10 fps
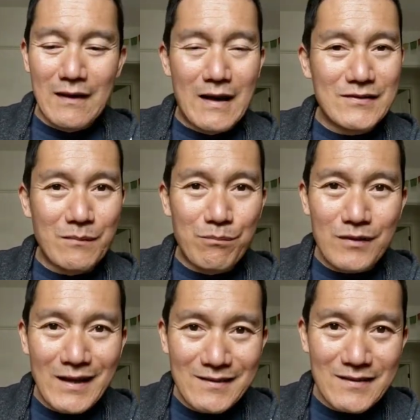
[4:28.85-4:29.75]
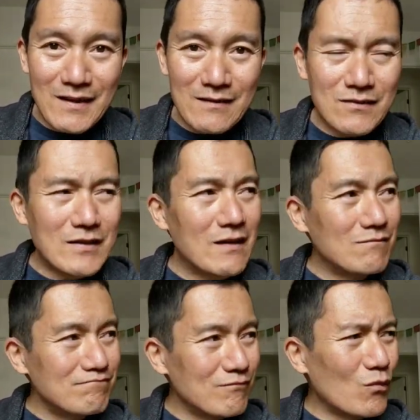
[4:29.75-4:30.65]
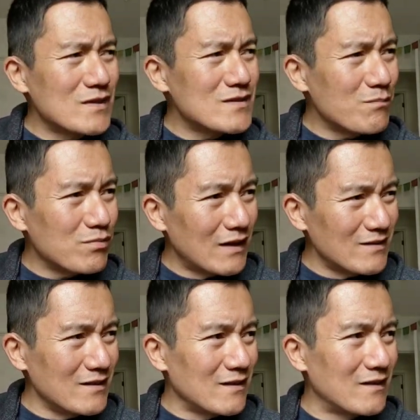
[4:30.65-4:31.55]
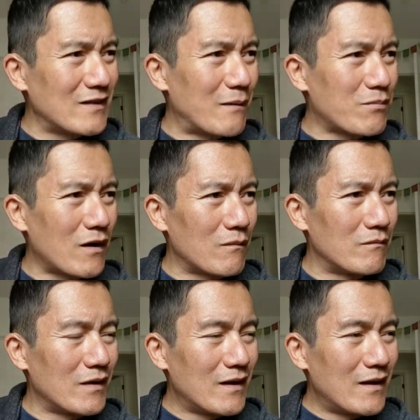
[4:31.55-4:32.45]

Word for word: as a blessing to say, hmm, what's the blessing in that problem?